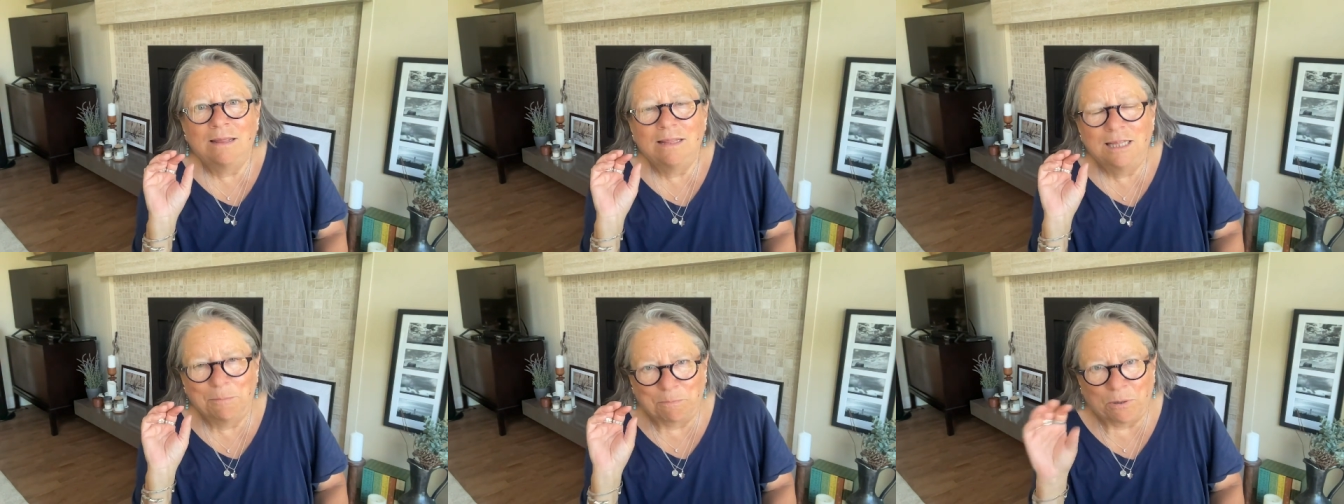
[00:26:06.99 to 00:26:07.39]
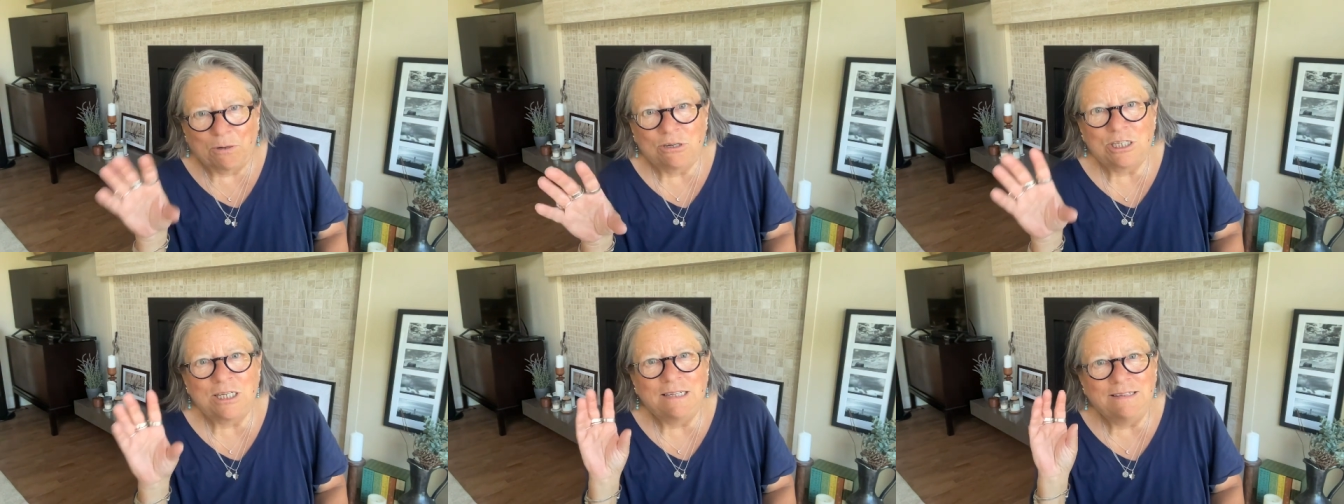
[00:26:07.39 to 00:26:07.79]
the
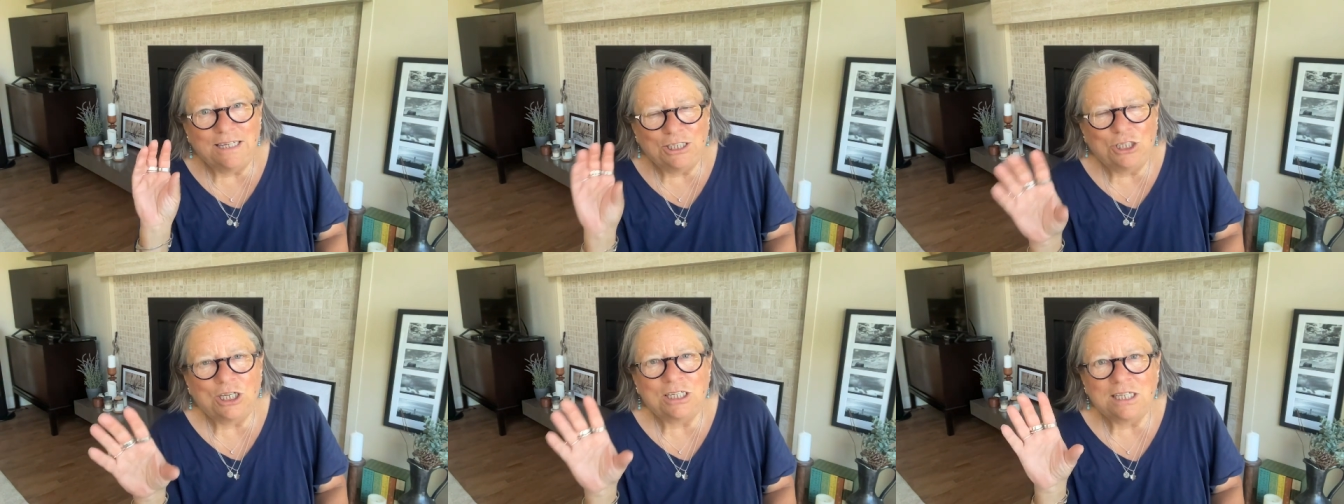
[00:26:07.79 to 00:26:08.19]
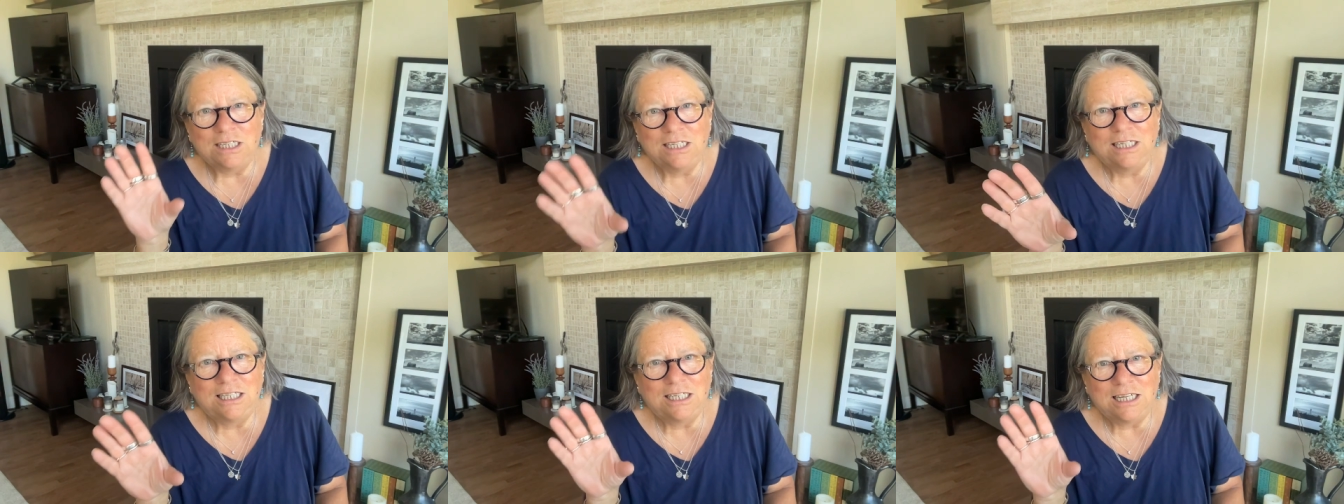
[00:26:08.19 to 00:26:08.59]
person that just
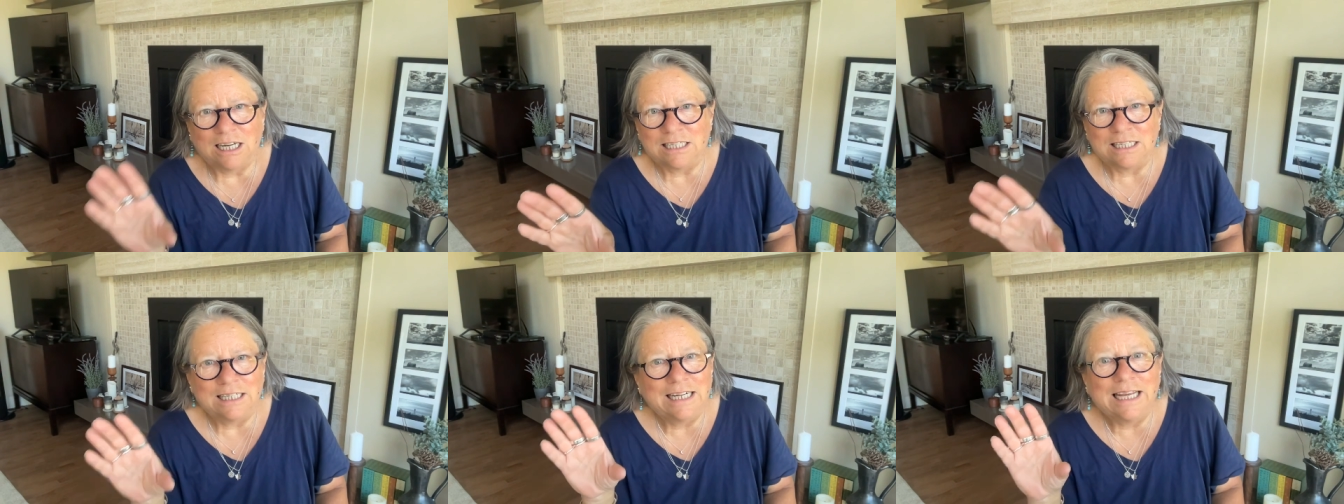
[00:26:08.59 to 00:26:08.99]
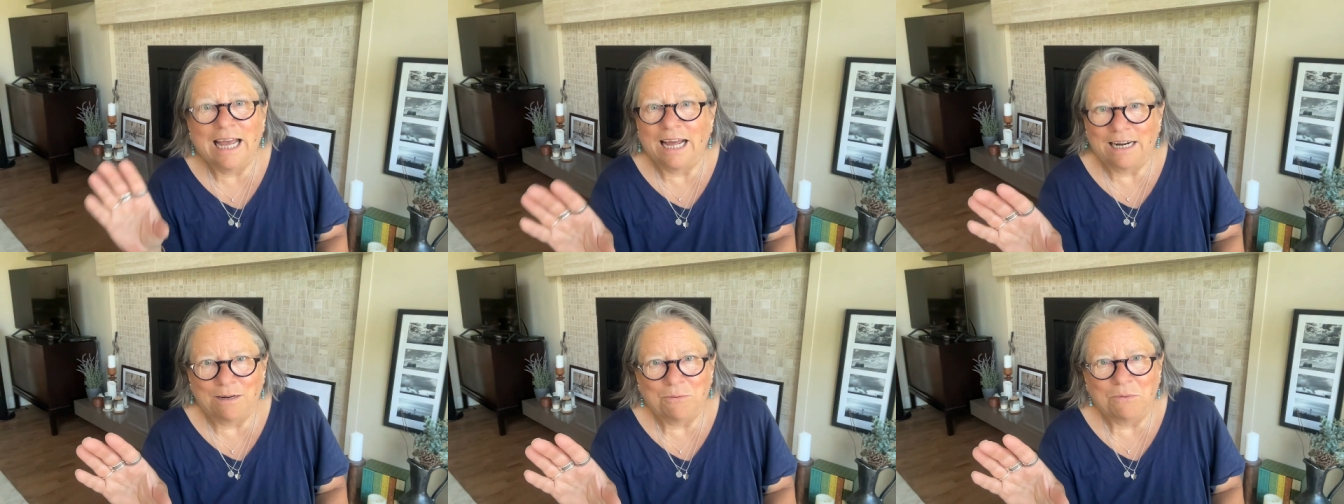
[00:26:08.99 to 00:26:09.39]
doesn't
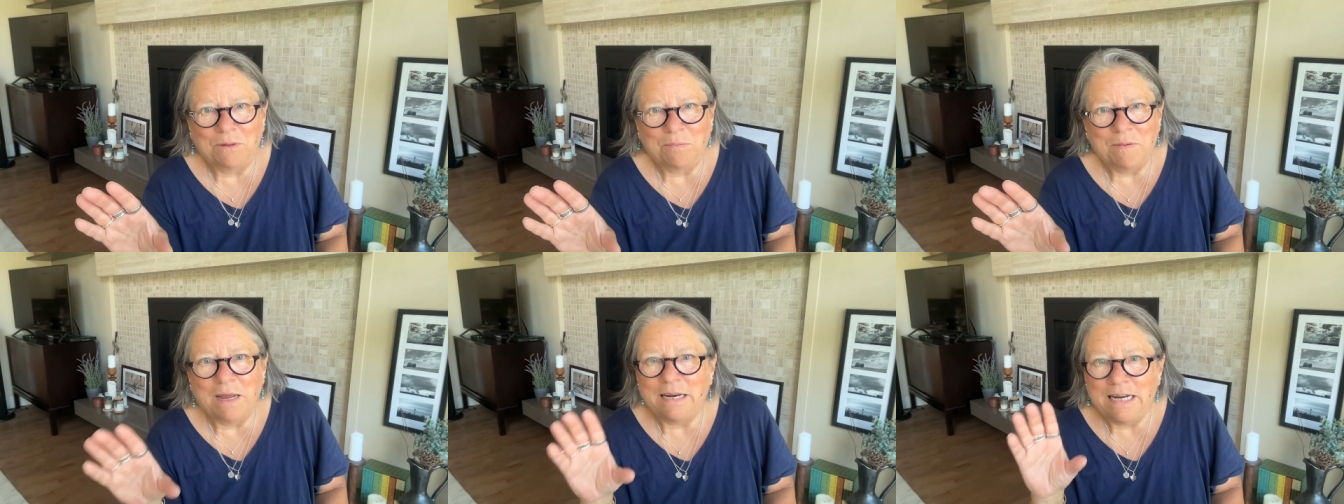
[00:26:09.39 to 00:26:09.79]
get it with me.